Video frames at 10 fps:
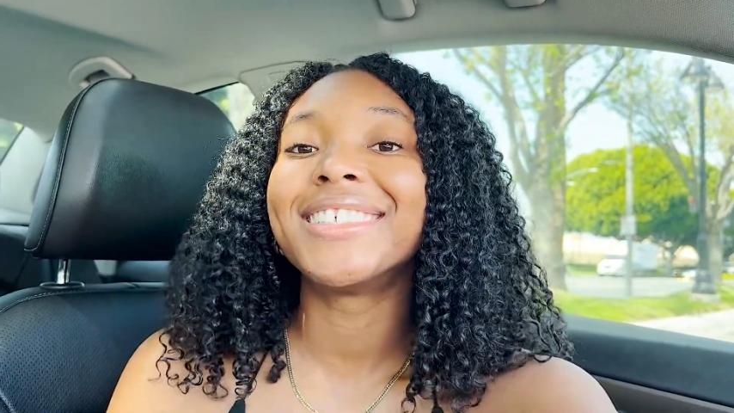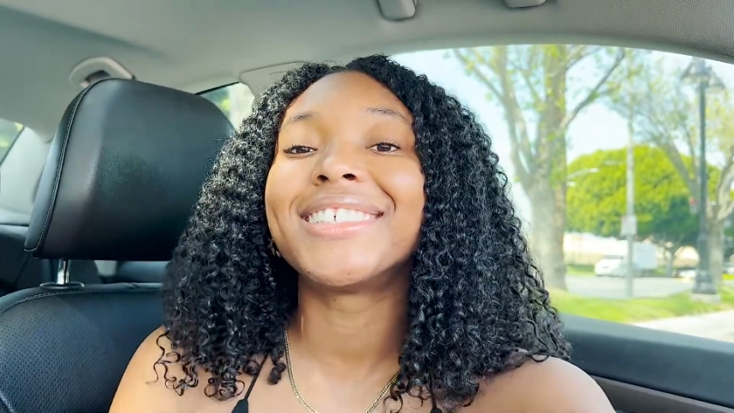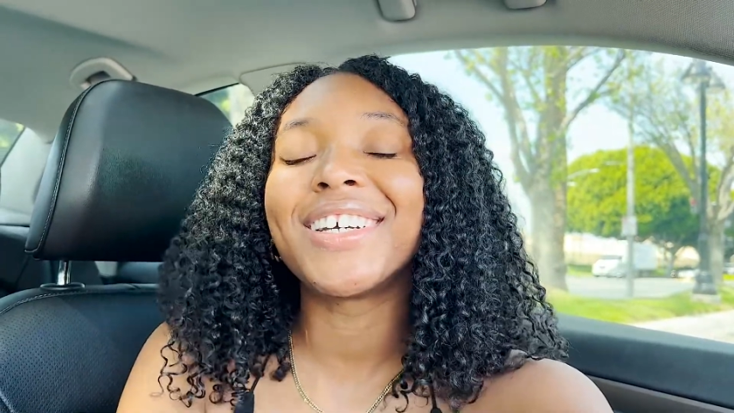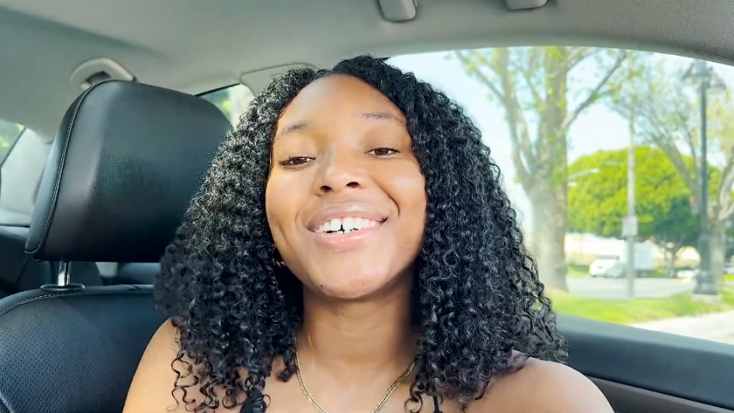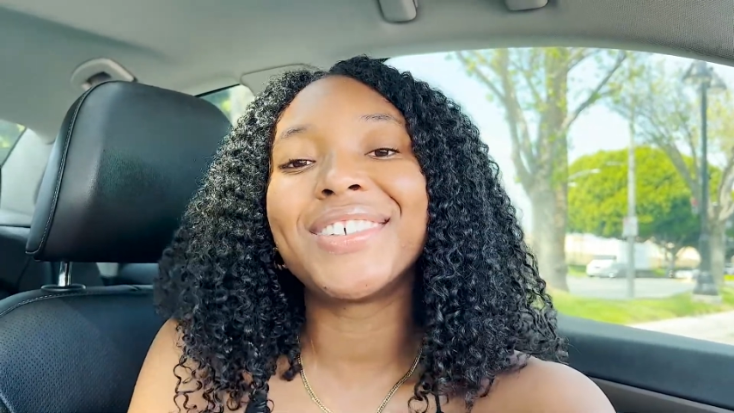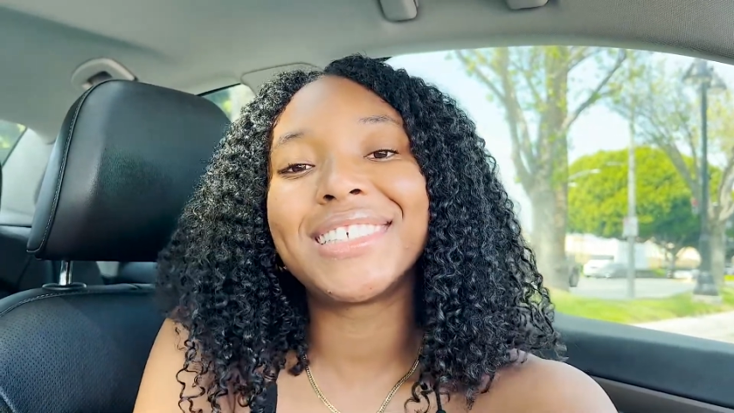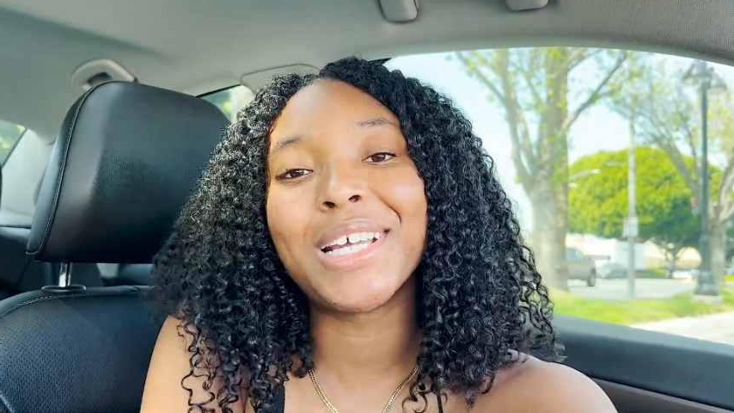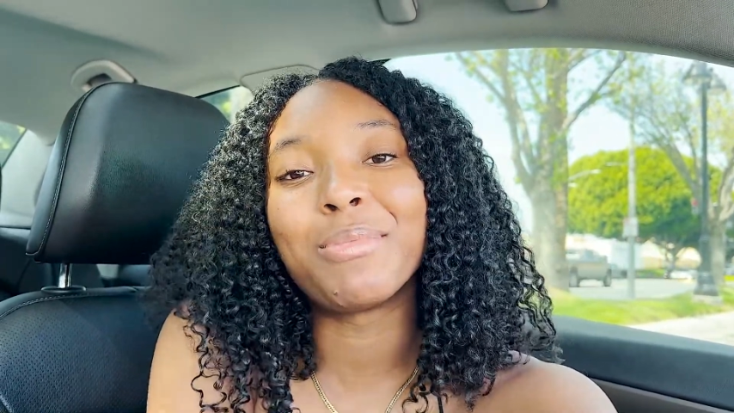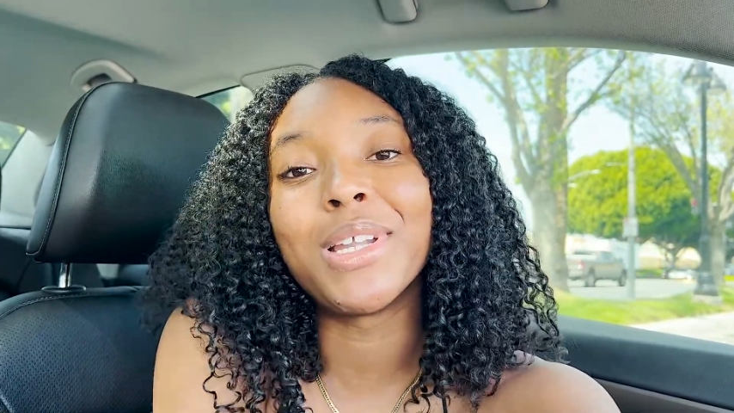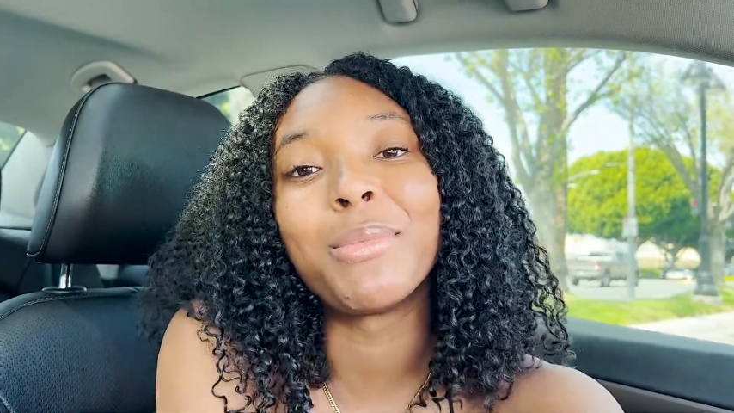So
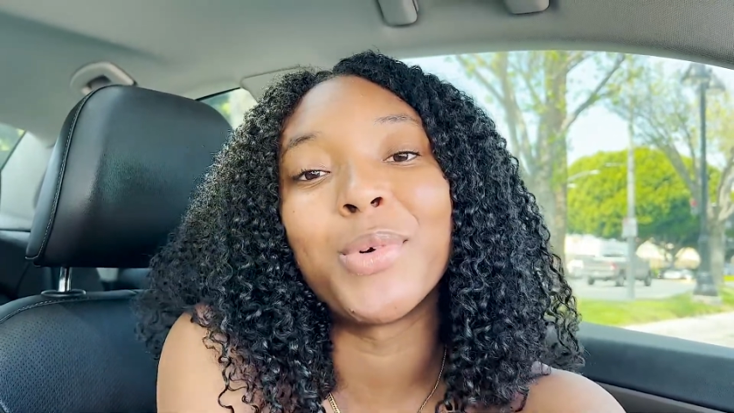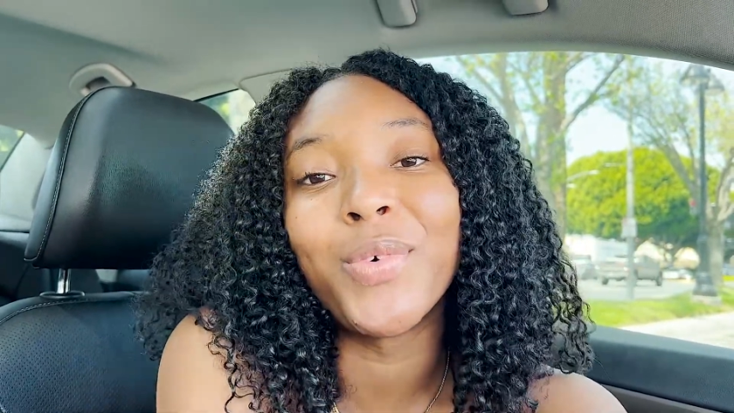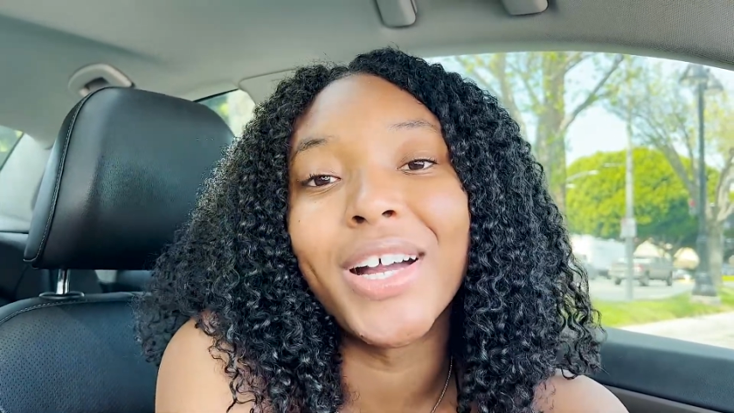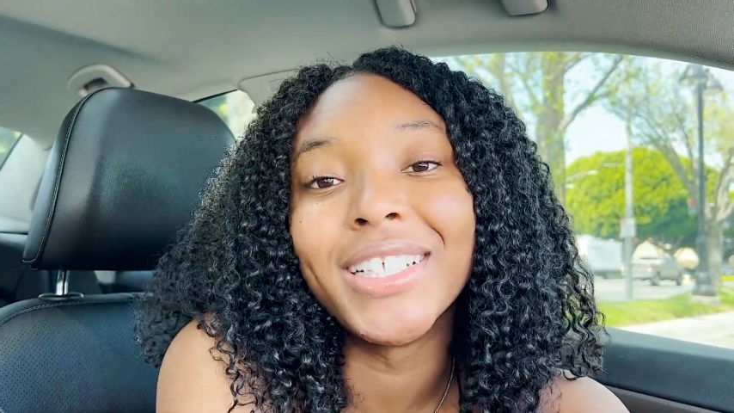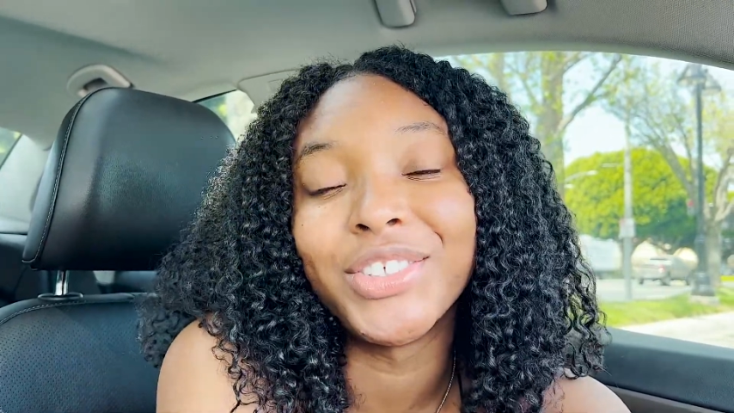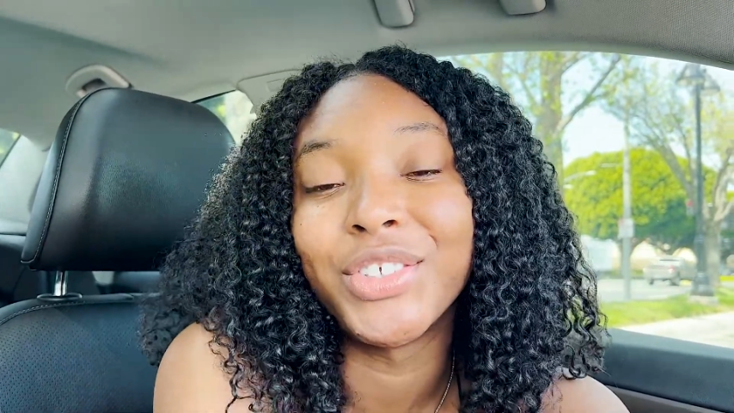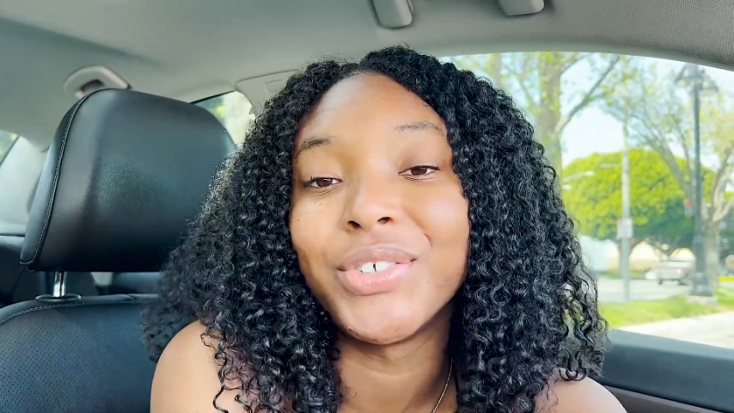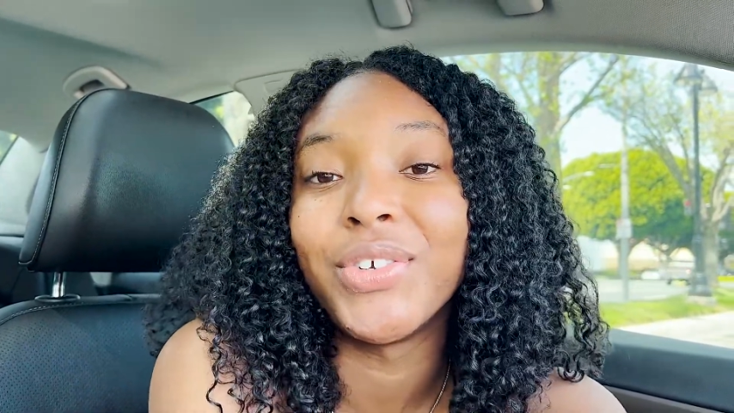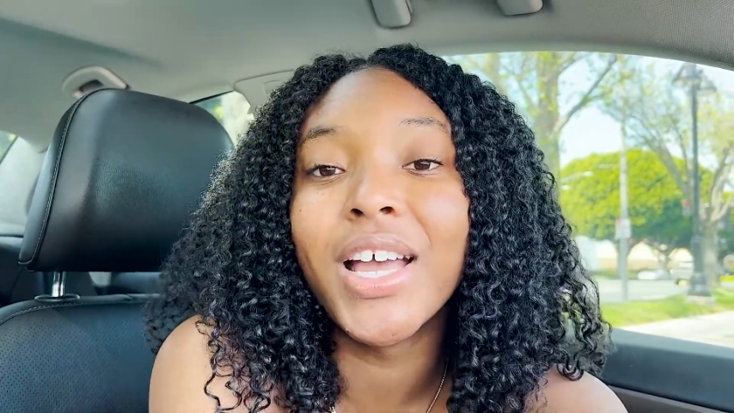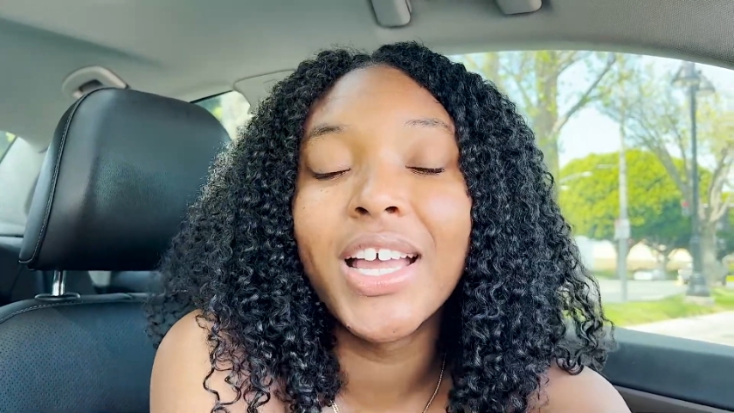step number one to